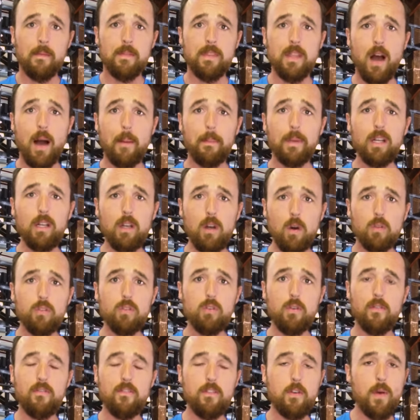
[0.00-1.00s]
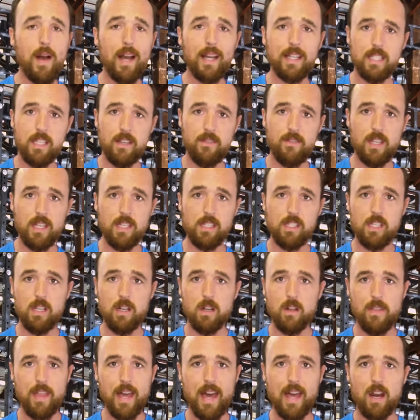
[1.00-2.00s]
Now, I'm going to go through a few activities
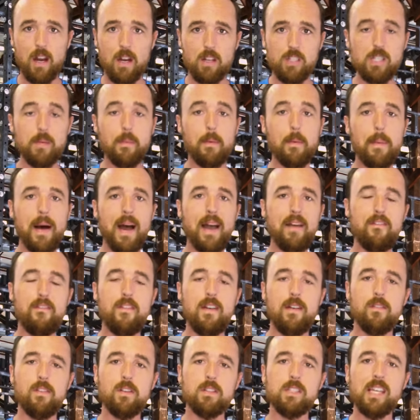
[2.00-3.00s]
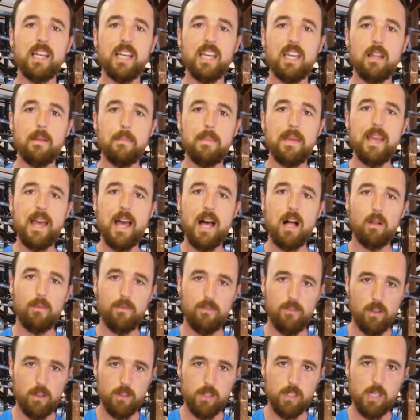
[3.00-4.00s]
here that are some of my favorites that can be helpful.